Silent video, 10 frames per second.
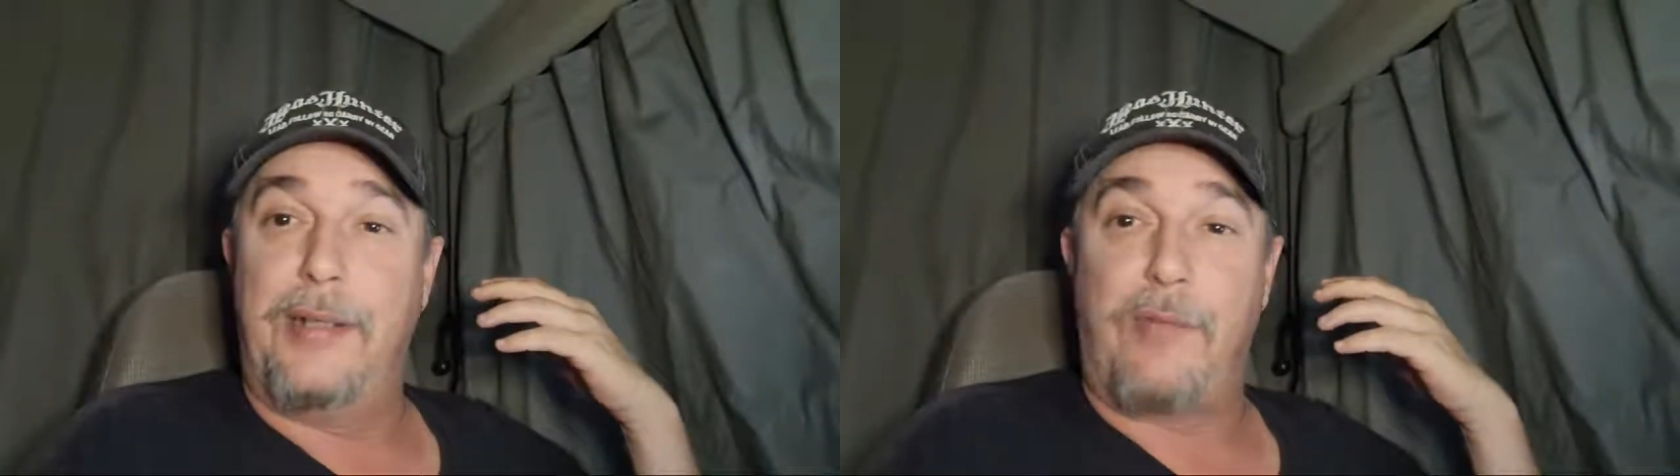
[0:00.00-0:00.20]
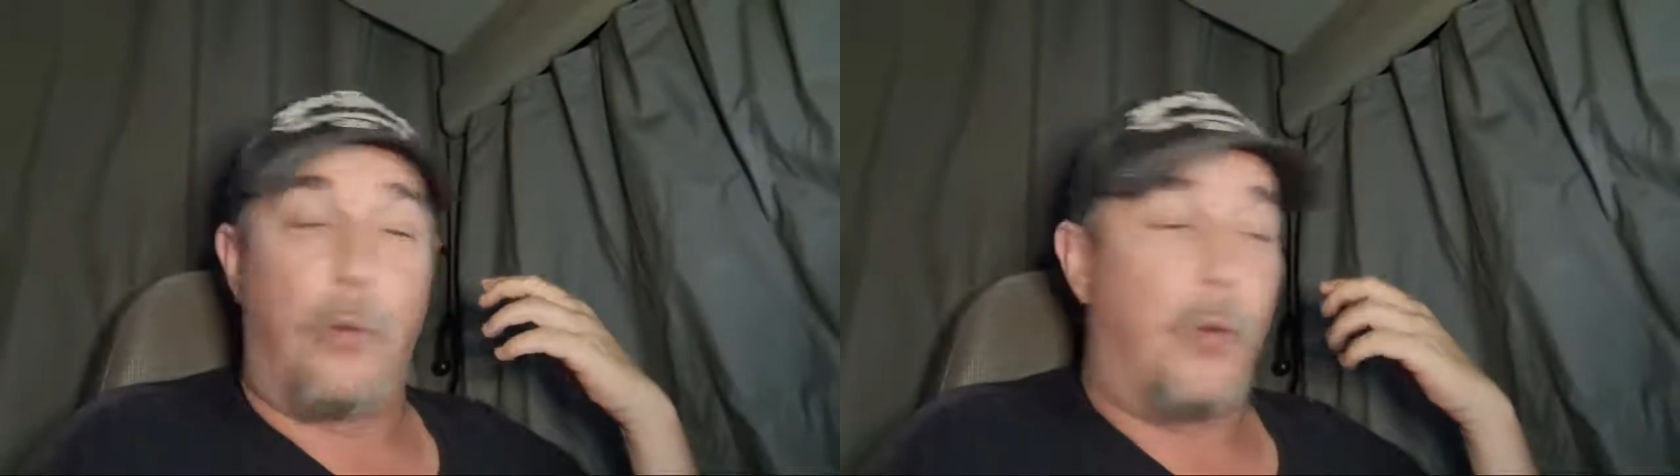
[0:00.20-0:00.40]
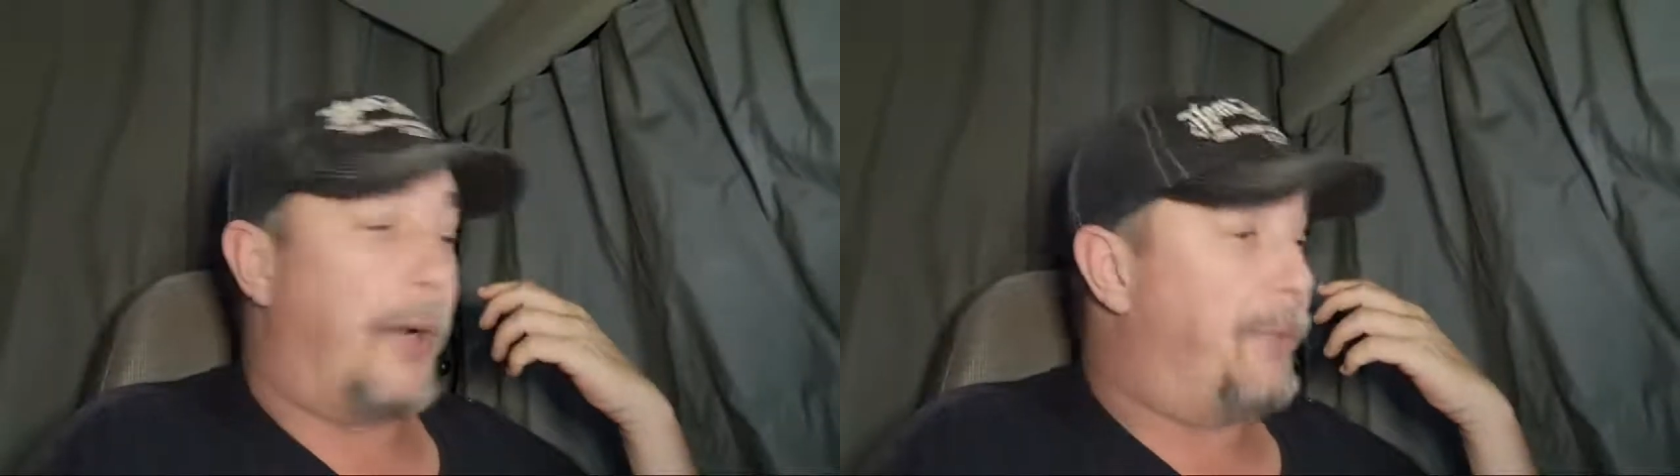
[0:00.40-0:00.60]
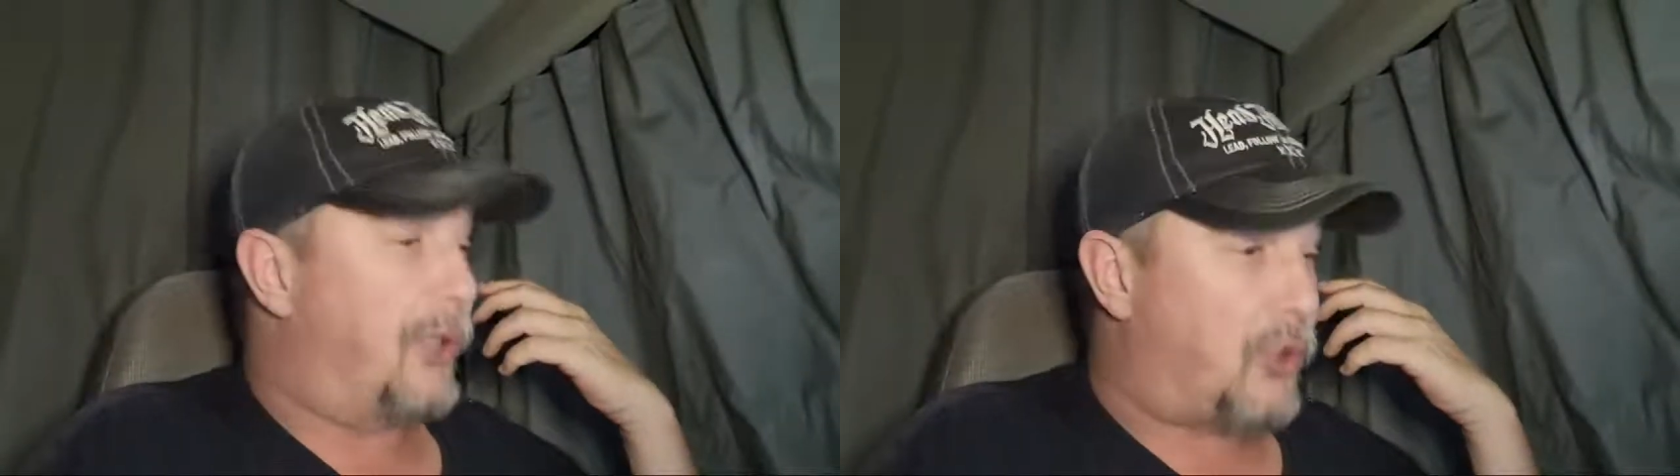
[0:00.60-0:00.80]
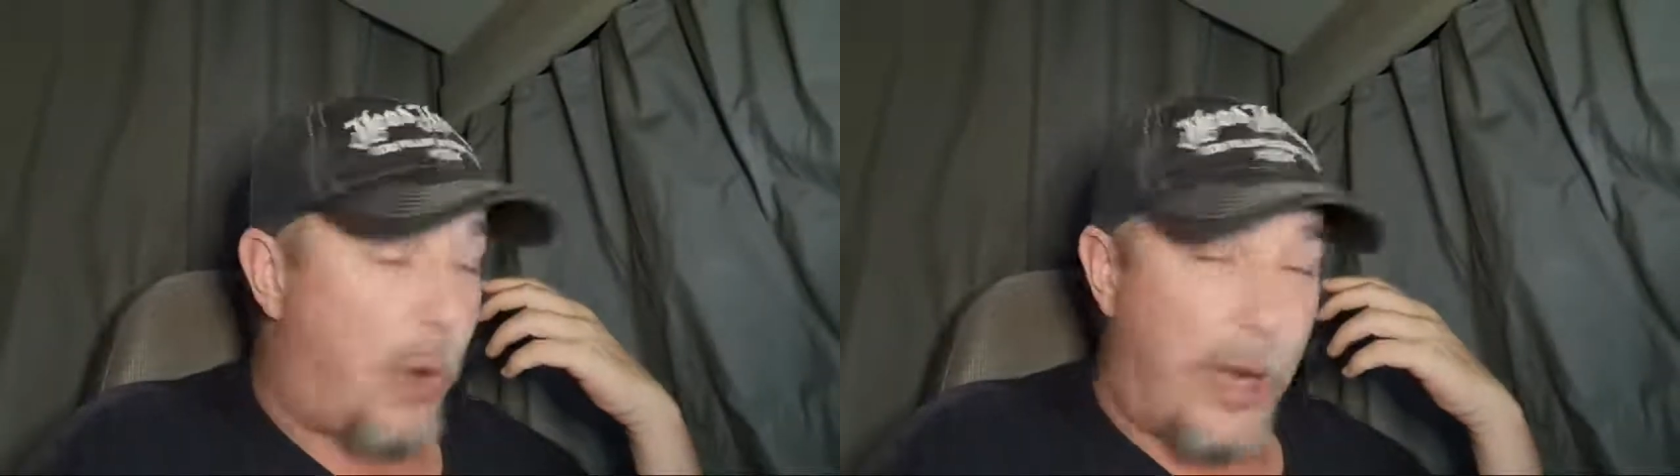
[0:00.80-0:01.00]
if I want to
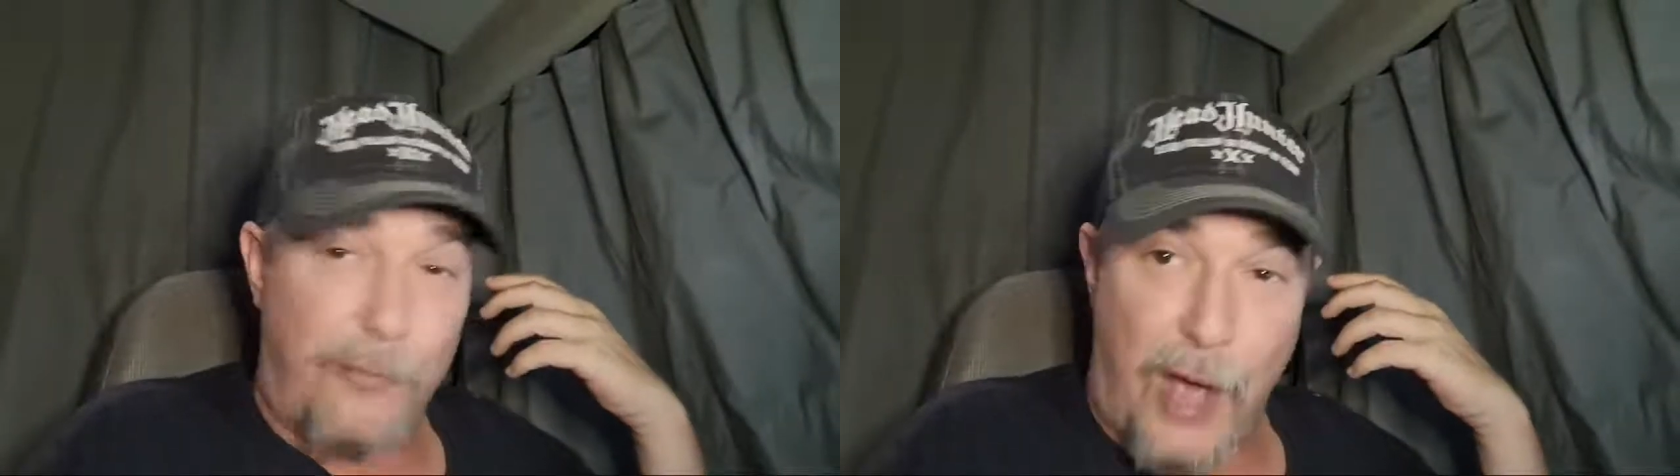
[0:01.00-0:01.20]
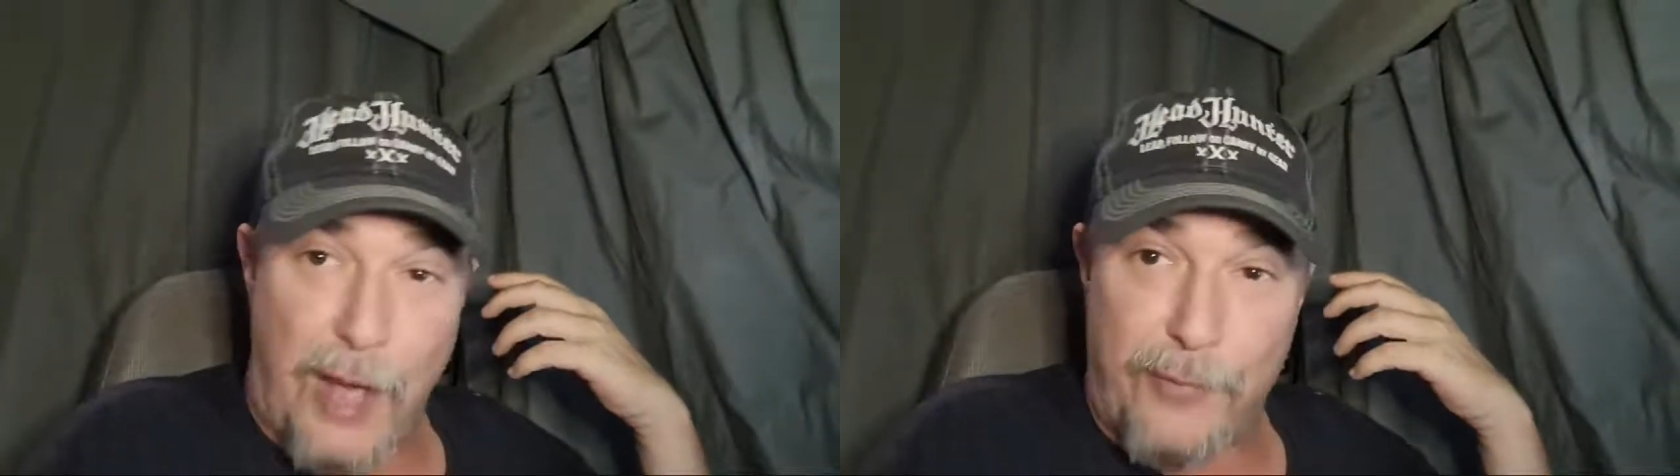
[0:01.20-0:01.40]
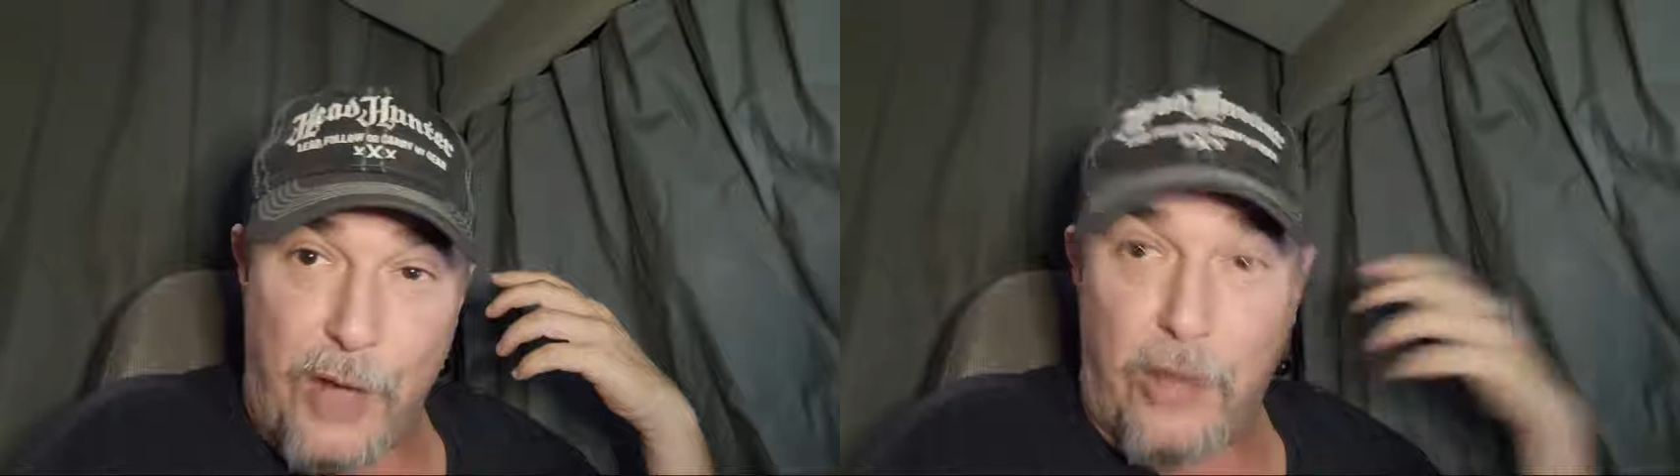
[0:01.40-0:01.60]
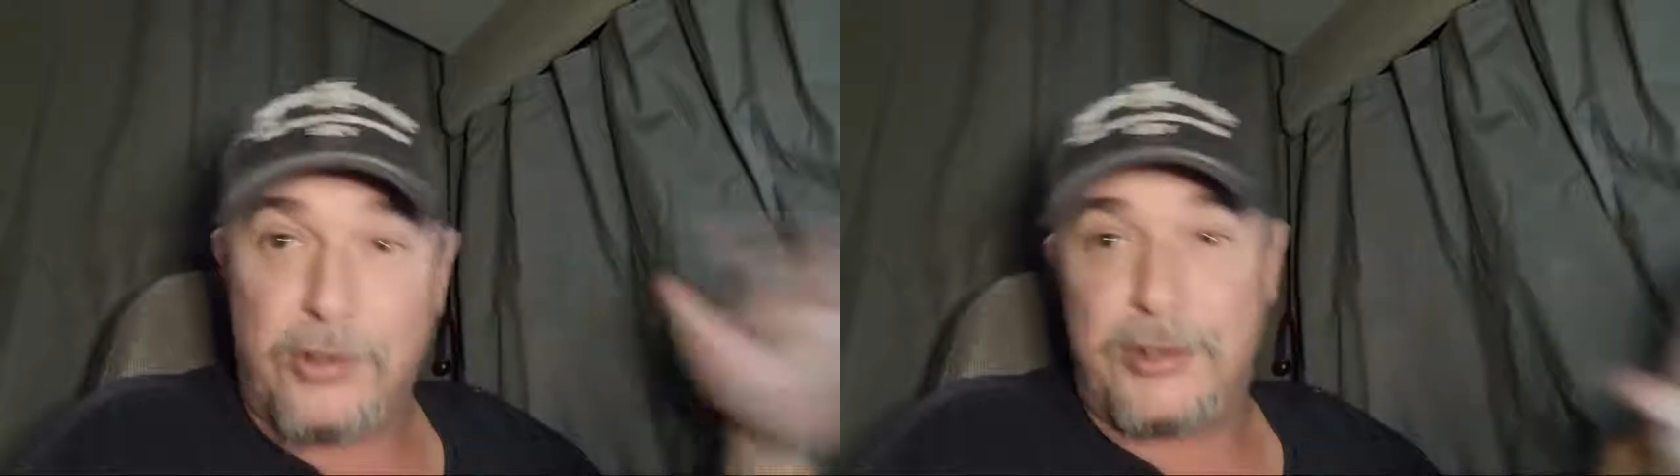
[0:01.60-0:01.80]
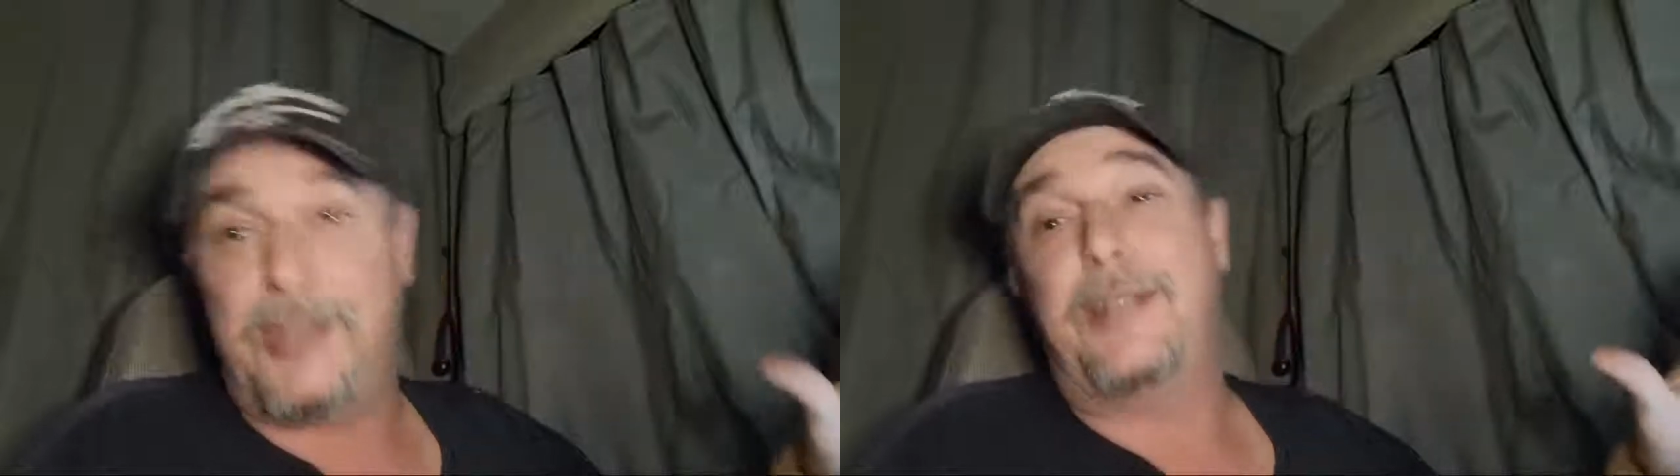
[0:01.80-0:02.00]
put
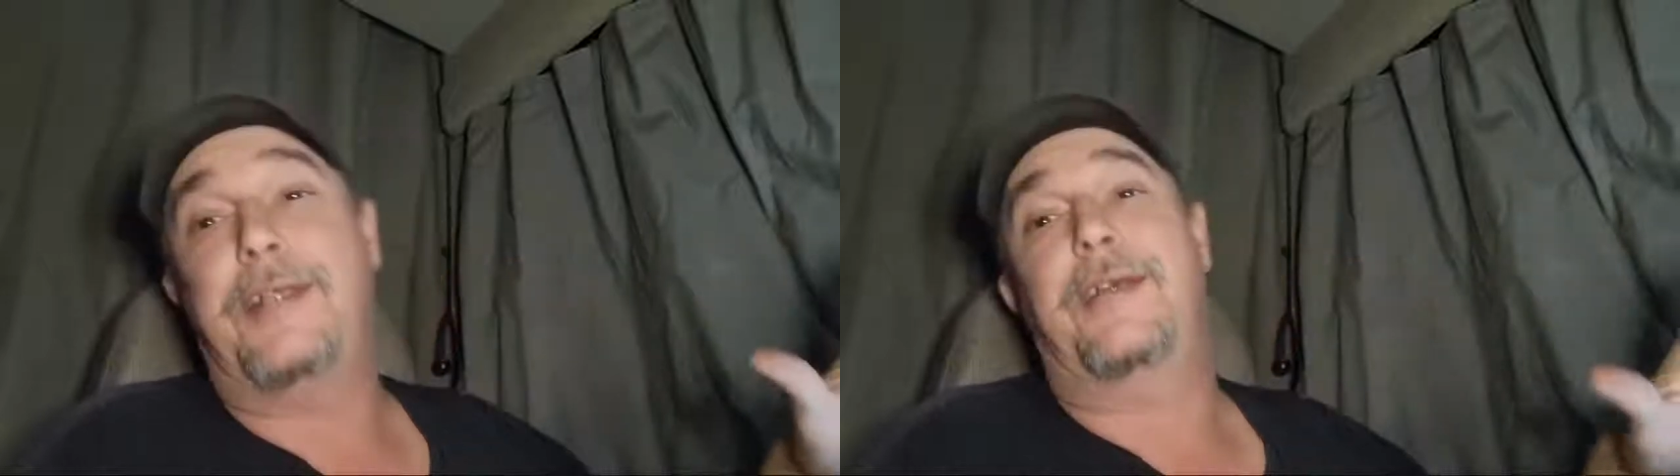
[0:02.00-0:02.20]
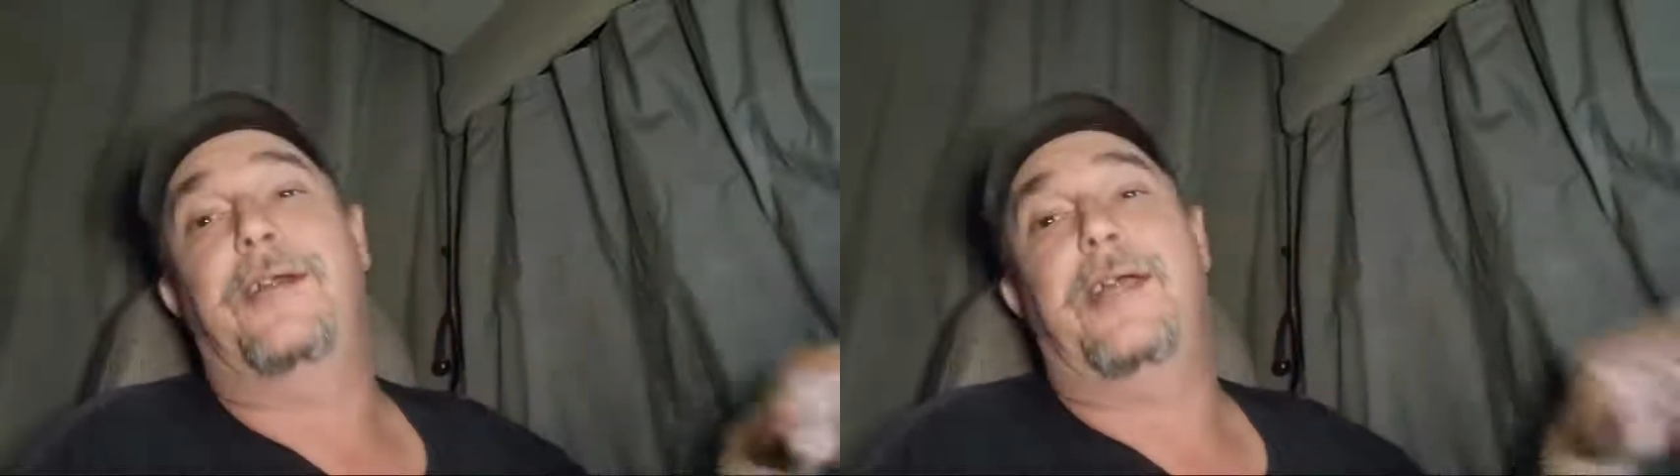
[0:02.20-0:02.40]
$25 in here,